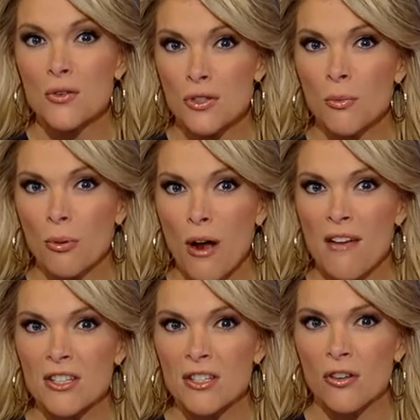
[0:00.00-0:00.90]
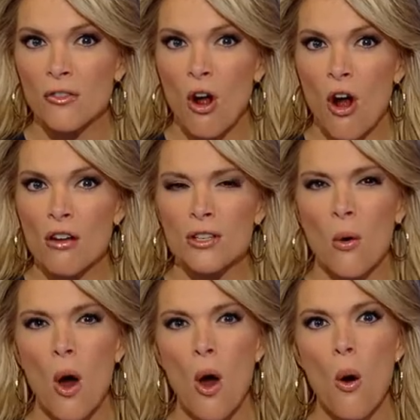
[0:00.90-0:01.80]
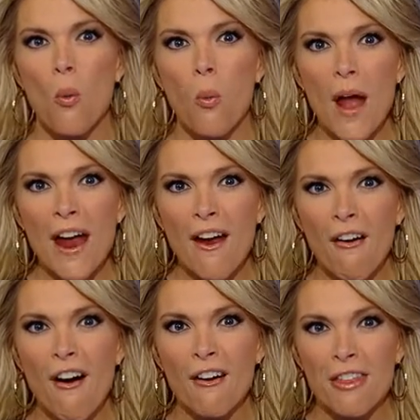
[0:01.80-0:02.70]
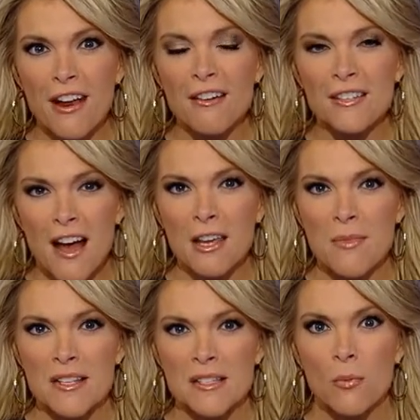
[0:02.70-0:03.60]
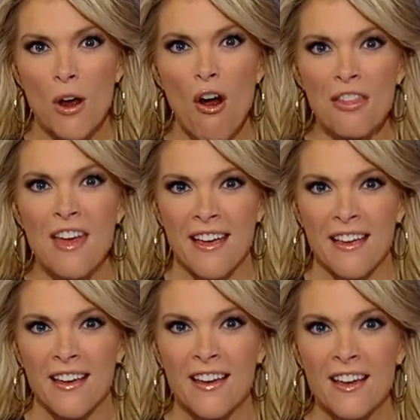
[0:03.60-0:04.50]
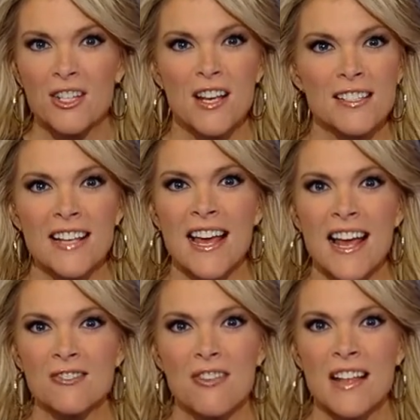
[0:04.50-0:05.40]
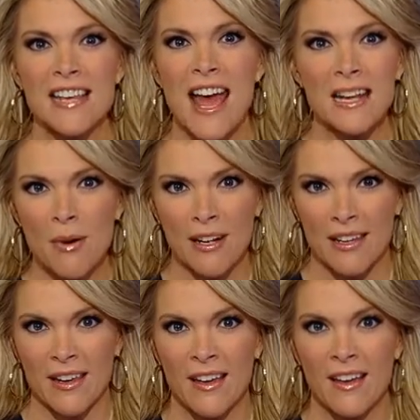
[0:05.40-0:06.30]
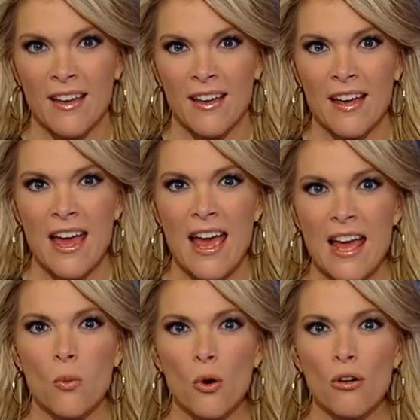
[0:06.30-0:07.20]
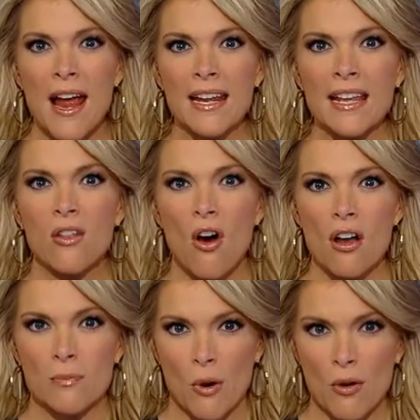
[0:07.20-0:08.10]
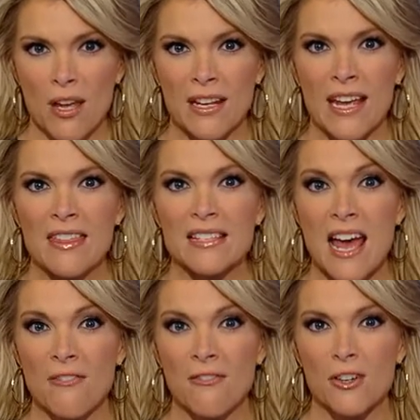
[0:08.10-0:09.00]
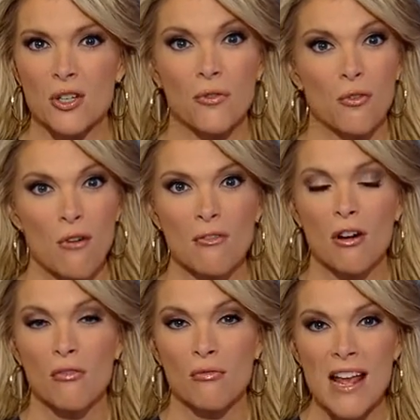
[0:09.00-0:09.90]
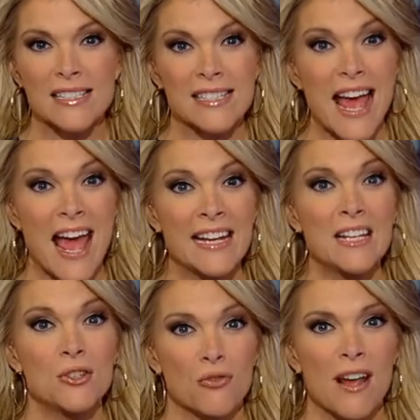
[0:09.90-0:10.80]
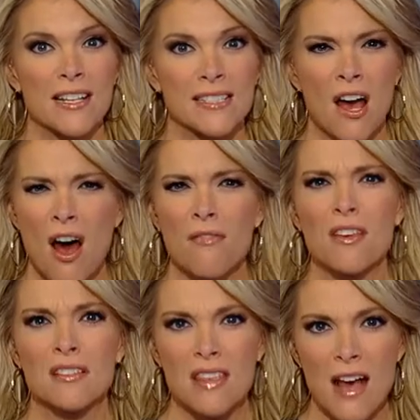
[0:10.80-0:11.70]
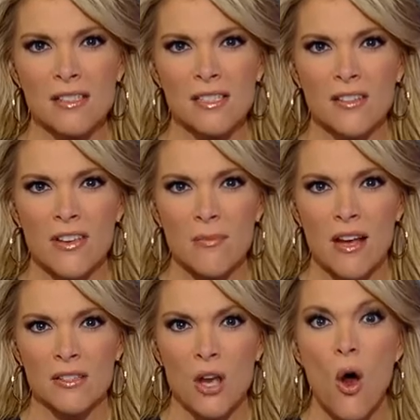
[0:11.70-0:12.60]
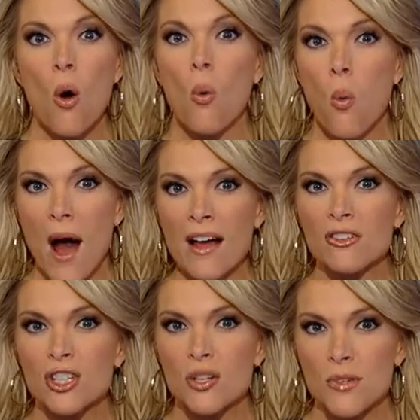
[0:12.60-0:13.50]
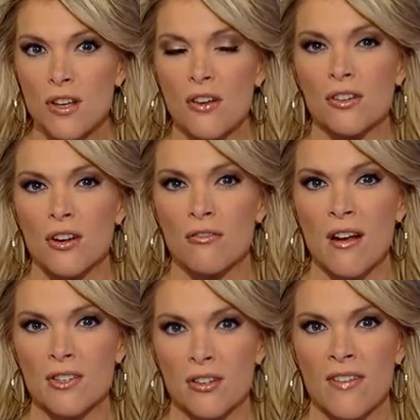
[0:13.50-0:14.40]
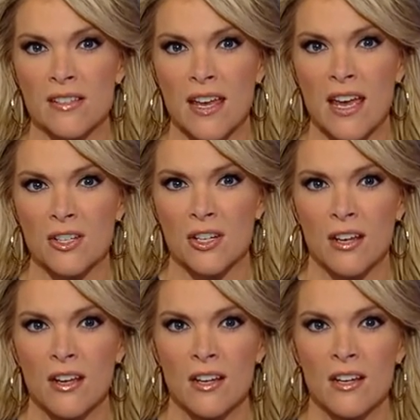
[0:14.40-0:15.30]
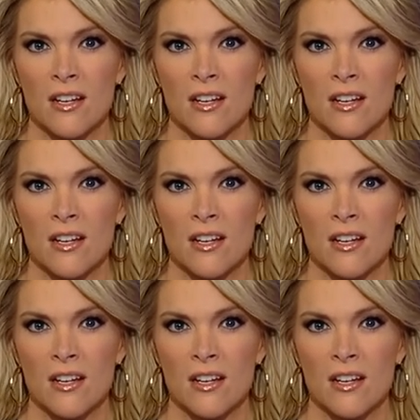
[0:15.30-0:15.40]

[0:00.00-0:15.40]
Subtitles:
use her private server also? Where are their documents? Where are they? She has yet to answer that to anybody. And were any laws broken in this effort to forever erase any trace of these thousands of emails while she was under congressional investigation?